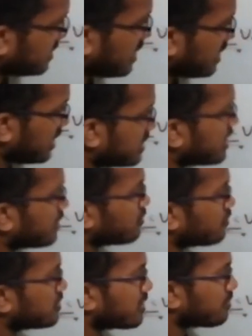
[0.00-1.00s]
is that you
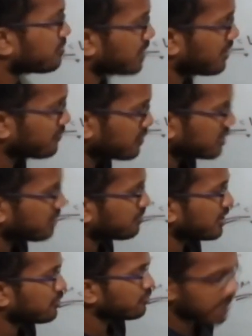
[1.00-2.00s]
would have to
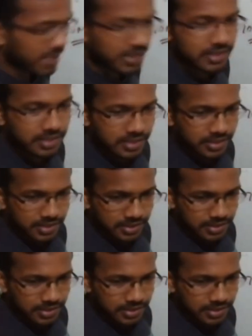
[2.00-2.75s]
supply to break the